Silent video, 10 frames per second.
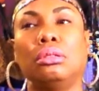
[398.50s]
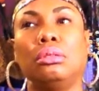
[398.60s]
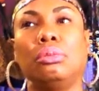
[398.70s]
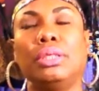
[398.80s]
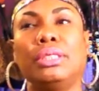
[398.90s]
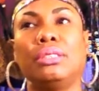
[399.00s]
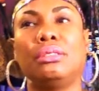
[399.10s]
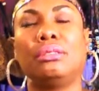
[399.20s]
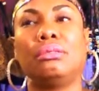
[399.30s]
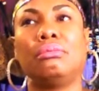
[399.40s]
wasn't
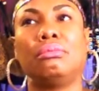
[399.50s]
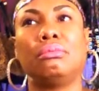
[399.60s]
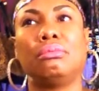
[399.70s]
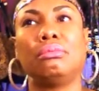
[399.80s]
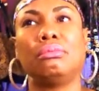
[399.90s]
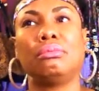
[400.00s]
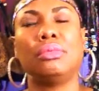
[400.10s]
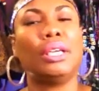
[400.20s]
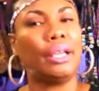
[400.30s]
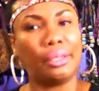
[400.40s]

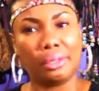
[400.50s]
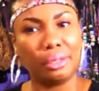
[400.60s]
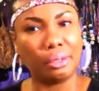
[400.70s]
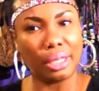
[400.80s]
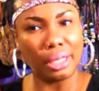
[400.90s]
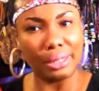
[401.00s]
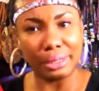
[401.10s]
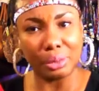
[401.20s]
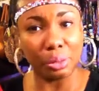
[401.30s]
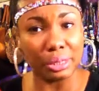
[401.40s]
I don't know, I, I
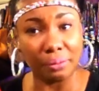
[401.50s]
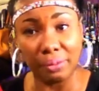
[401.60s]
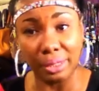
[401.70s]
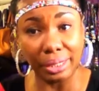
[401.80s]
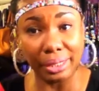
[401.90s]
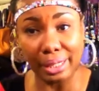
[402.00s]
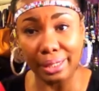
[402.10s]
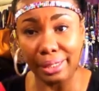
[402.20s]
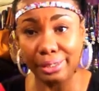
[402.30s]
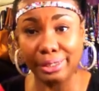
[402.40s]
just wasn't feeling that
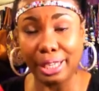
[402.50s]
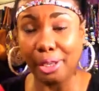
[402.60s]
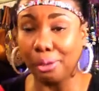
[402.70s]
hairstyle